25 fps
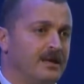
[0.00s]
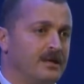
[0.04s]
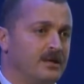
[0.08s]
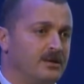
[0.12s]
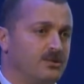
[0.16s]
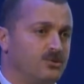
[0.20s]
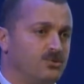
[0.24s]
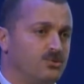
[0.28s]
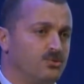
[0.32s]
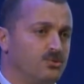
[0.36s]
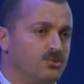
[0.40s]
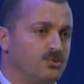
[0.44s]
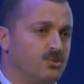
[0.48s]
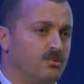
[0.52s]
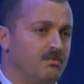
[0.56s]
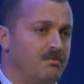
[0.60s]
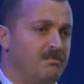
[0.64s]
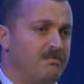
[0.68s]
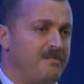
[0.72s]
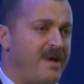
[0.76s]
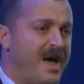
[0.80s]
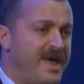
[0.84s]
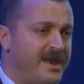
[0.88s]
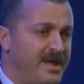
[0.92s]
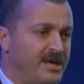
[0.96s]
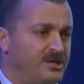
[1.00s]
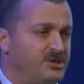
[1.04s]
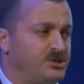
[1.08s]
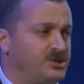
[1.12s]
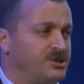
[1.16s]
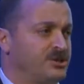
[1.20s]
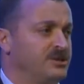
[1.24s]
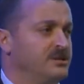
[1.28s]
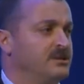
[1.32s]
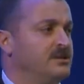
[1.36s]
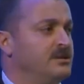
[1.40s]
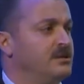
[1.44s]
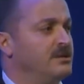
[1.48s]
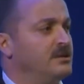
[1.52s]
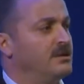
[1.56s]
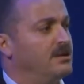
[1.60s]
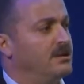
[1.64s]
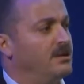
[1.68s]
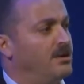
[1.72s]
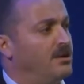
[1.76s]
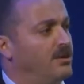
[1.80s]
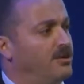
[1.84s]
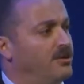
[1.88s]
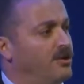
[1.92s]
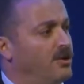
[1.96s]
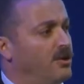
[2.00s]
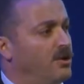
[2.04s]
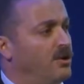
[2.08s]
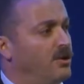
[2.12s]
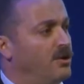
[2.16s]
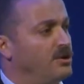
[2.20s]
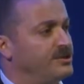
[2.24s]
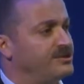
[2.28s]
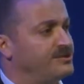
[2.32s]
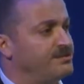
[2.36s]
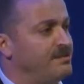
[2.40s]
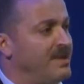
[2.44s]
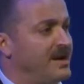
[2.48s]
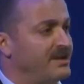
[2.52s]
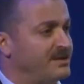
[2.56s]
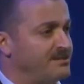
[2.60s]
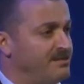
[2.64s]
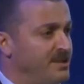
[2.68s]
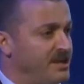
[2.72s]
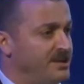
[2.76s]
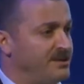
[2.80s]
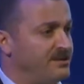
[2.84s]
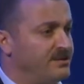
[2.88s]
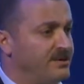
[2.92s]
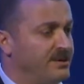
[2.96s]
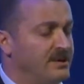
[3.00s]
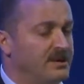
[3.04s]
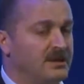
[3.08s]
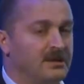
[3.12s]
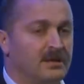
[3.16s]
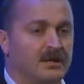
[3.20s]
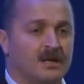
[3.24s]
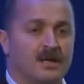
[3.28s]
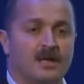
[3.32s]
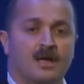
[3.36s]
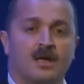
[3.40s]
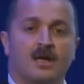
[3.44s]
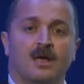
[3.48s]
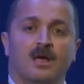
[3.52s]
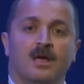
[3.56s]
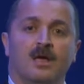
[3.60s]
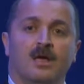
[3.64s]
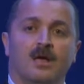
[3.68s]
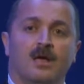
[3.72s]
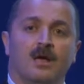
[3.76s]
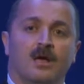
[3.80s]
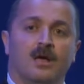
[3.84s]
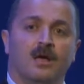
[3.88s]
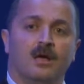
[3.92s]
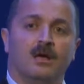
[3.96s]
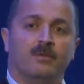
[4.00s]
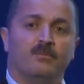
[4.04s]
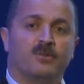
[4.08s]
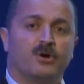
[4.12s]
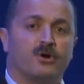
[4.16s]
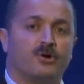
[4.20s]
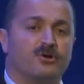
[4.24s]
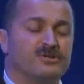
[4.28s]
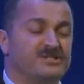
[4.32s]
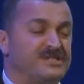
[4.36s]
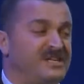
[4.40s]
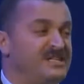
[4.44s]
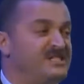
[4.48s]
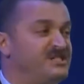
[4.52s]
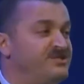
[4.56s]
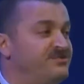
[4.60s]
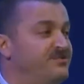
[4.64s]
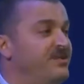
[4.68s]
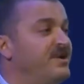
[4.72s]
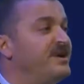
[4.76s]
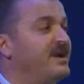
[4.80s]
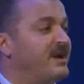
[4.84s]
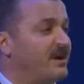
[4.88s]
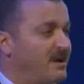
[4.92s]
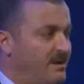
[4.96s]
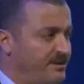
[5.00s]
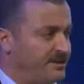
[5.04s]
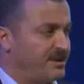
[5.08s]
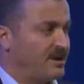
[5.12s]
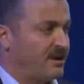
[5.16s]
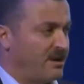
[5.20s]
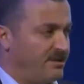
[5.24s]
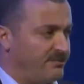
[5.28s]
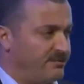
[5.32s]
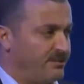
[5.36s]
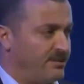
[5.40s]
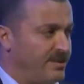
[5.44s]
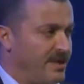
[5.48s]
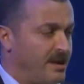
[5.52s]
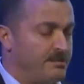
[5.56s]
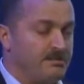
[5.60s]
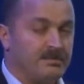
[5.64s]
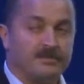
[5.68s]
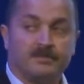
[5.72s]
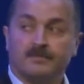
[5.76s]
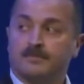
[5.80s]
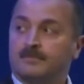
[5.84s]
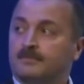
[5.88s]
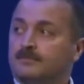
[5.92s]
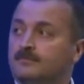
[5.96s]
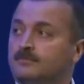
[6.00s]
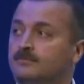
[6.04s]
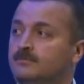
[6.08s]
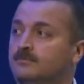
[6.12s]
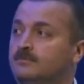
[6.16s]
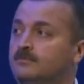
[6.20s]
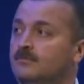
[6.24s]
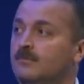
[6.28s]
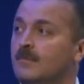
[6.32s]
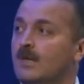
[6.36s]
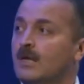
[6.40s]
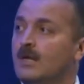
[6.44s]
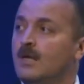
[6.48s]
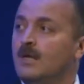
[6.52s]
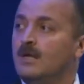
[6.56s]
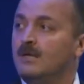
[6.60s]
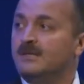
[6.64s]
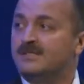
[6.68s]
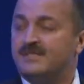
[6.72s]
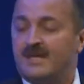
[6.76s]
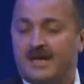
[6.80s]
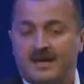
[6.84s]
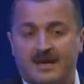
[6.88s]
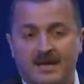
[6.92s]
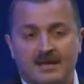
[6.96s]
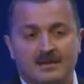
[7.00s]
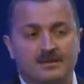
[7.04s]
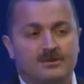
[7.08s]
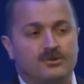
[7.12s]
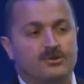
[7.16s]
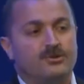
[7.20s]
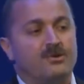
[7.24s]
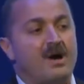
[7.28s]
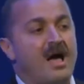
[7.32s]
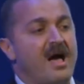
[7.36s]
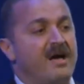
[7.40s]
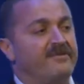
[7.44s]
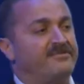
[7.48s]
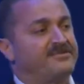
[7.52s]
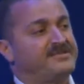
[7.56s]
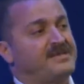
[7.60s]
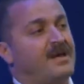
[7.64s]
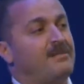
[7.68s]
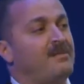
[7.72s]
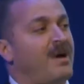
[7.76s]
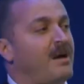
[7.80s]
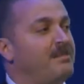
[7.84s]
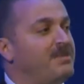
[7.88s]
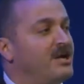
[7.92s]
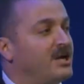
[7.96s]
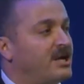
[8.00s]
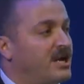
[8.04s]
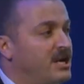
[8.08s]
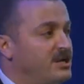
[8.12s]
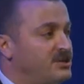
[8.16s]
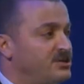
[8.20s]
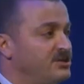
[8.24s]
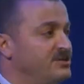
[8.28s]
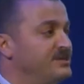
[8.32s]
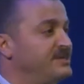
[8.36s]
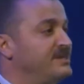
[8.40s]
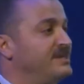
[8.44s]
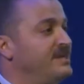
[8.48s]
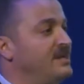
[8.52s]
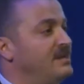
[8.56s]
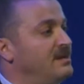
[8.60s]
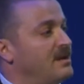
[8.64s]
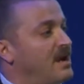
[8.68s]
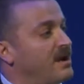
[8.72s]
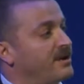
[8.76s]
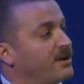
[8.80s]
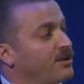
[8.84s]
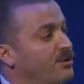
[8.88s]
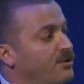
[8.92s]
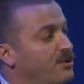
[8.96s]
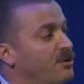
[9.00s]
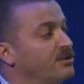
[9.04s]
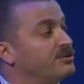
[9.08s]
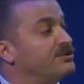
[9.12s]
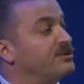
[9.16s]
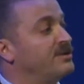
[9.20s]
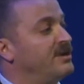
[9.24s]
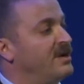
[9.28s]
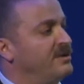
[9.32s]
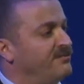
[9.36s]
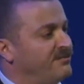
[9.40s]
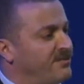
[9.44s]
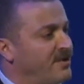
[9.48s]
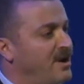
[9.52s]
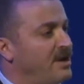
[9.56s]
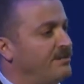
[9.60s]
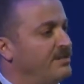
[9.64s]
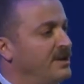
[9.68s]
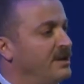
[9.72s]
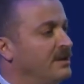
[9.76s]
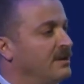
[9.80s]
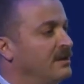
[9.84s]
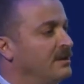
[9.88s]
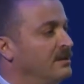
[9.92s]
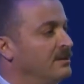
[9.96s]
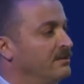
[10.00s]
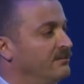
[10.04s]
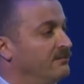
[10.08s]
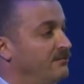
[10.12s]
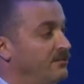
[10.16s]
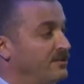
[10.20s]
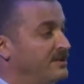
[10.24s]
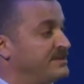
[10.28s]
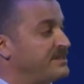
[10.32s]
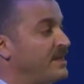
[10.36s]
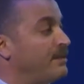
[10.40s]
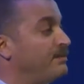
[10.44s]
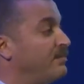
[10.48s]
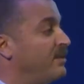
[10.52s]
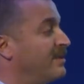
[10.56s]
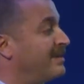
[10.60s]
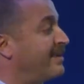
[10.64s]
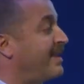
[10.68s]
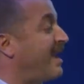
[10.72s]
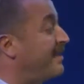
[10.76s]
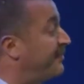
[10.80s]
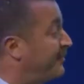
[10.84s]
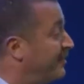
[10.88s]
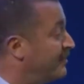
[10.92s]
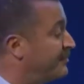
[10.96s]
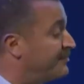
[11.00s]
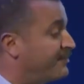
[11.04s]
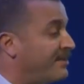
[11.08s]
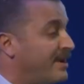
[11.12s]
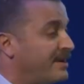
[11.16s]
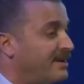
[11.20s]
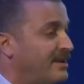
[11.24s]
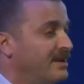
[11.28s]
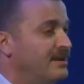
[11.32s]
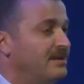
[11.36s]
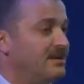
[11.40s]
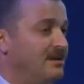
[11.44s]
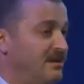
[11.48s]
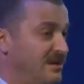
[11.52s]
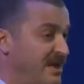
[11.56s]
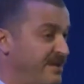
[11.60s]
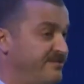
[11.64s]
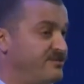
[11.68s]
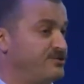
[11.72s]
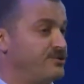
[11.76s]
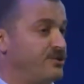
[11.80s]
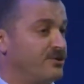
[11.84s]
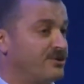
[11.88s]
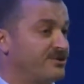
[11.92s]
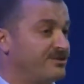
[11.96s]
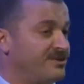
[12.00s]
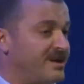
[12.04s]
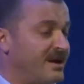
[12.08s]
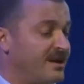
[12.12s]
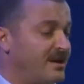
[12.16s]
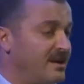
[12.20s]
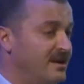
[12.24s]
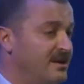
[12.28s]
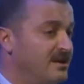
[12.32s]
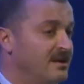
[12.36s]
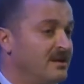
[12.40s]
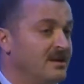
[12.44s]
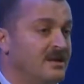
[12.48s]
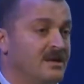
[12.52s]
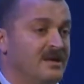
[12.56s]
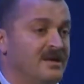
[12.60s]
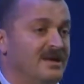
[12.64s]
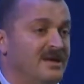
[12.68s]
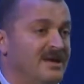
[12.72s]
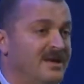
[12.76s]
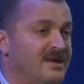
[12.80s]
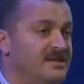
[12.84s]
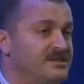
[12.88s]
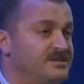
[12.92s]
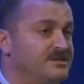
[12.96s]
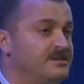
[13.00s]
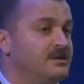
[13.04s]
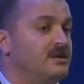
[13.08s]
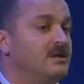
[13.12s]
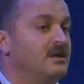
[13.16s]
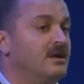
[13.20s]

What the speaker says: to manage the smart metering because it's very critical for them. Second, you have some applications in agriculture and farming. For example, cattle tracking, livestock tracking is